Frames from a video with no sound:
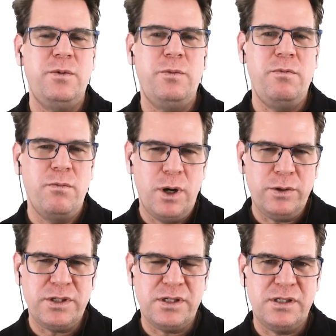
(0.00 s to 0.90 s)
to be
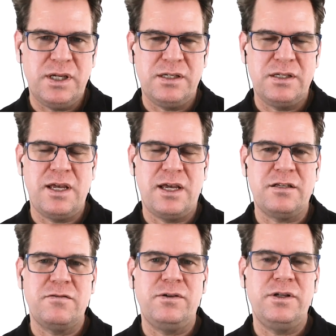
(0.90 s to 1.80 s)
most
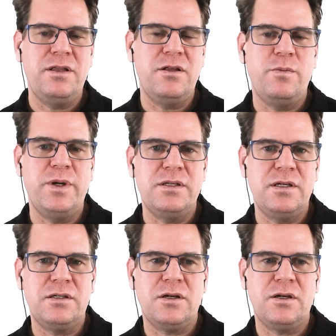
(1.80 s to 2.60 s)
successful in their business